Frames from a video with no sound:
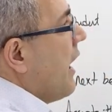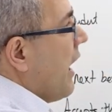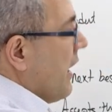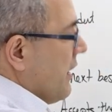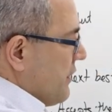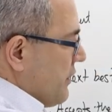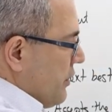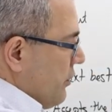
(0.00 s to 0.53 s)

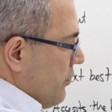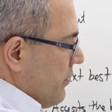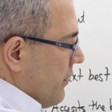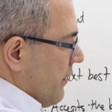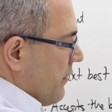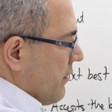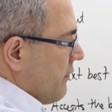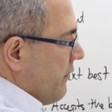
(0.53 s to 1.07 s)
and
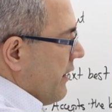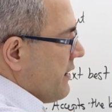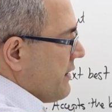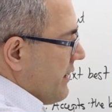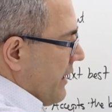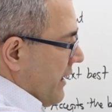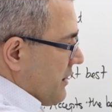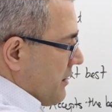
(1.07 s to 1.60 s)
student
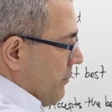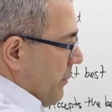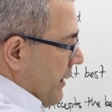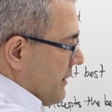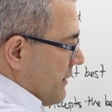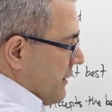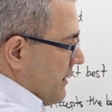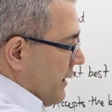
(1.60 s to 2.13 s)
three's next
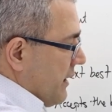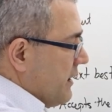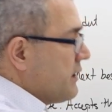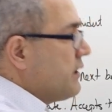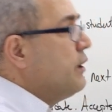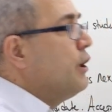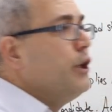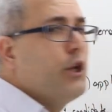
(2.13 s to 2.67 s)
best
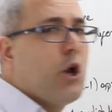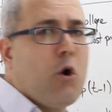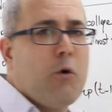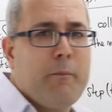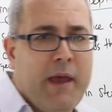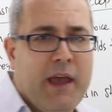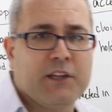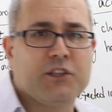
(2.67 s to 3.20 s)
is no
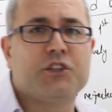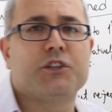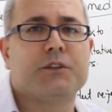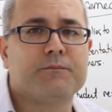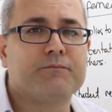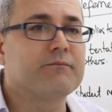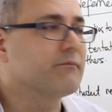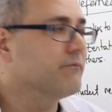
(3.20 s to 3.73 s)
match.